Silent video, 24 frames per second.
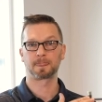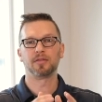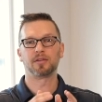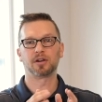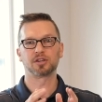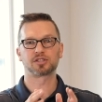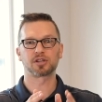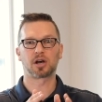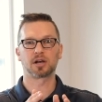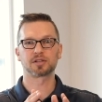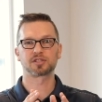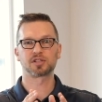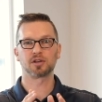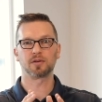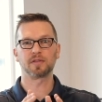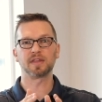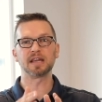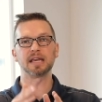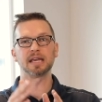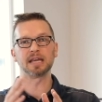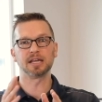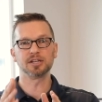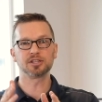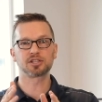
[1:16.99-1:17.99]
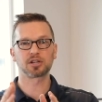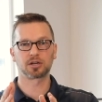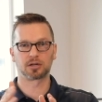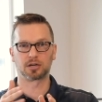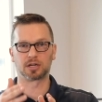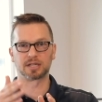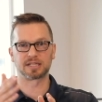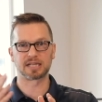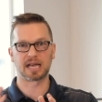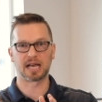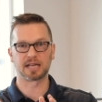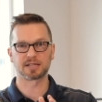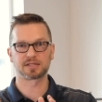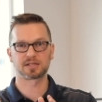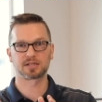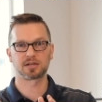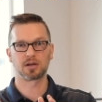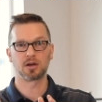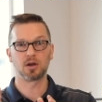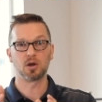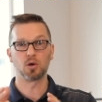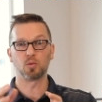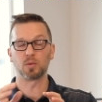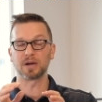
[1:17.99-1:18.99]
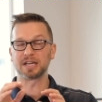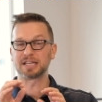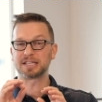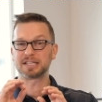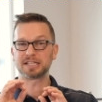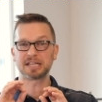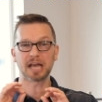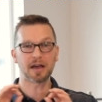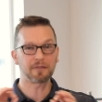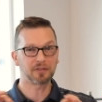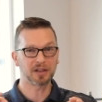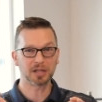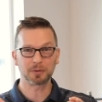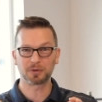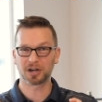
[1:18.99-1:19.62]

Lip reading: There's also the internal test. We definitely